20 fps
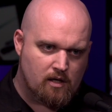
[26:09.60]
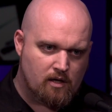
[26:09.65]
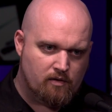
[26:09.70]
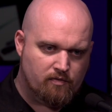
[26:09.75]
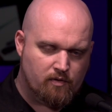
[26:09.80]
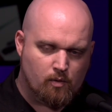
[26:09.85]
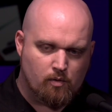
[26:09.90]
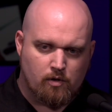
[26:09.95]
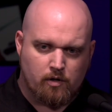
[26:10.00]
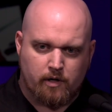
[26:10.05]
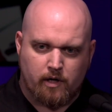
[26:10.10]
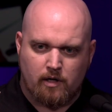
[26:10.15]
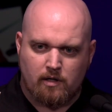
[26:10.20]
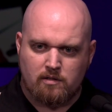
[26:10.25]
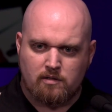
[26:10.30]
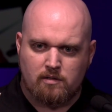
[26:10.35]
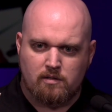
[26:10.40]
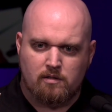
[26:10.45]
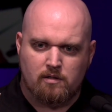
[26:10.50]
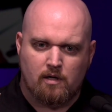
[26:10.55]
think if you look
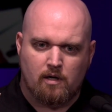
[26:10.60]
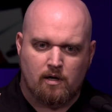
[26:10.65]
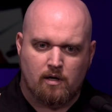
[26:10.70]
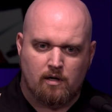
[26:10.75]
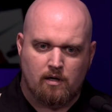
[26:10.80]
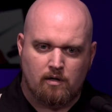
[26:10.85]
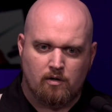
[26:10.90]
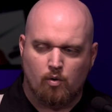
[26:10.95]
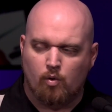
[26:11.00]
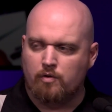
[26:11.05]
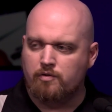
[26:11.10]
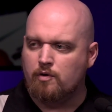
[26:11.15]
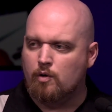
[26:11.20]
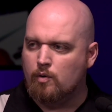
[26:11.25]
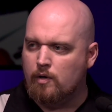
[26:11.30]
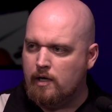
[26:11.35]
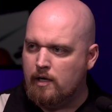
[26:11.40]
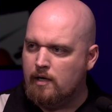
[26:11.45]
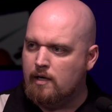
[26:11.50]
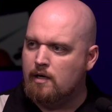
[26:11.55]
at uh, North
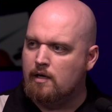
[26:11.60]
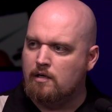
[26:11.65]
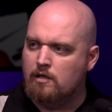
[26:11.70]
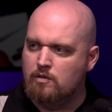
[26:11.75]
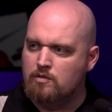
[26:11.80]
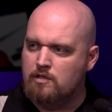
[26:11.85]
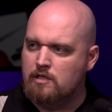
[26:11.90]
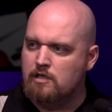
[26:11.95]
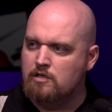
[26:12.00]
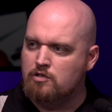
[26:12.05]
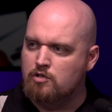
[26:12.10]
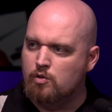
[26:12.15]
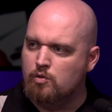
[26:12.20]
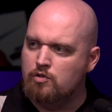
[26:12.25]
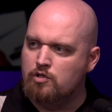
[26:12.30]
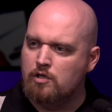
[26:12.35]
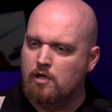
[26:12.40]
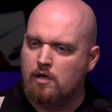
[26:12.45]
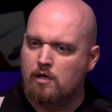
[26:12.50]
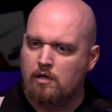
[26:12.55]
Korea and you see
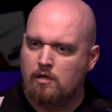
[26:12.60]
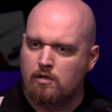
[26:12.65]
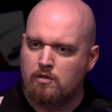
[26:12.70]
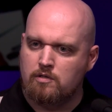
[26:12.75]
Juche and